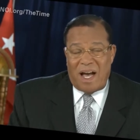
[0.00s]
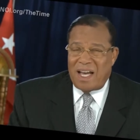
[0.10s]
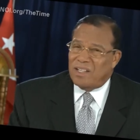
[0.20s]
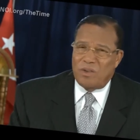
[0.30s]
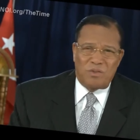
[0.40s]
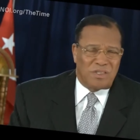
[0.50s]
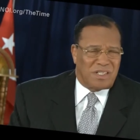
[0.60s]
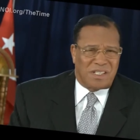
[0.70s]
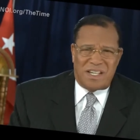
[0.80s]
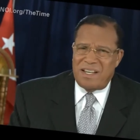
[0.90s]
I don't
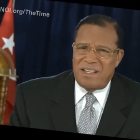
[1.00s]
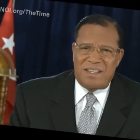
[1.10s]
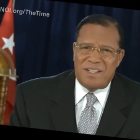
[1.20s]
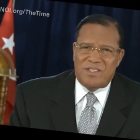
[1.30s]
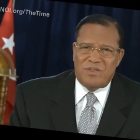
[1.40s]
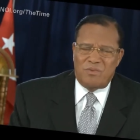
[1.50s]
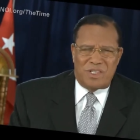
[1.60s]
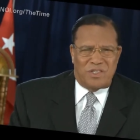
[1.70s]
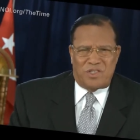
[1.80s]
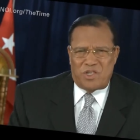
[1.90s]
say this
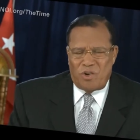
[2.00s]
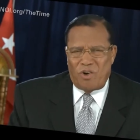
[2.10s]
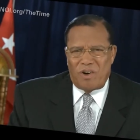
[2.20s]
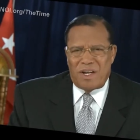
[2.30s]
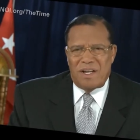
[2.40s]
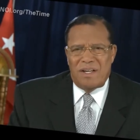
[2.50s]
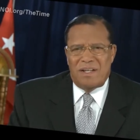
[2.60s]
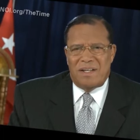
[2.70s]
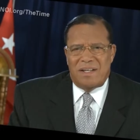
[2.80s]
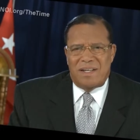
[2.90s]
with joy
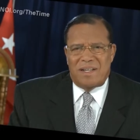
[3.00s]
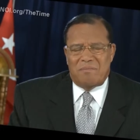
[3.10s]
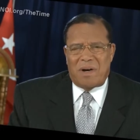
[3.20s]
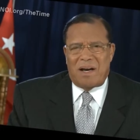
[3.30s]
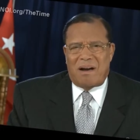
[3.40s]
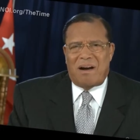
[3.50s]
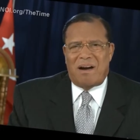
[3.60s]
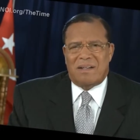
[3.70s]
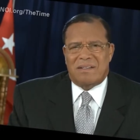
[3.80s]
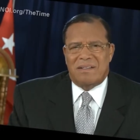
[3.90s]
in my
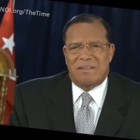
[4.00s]
heart.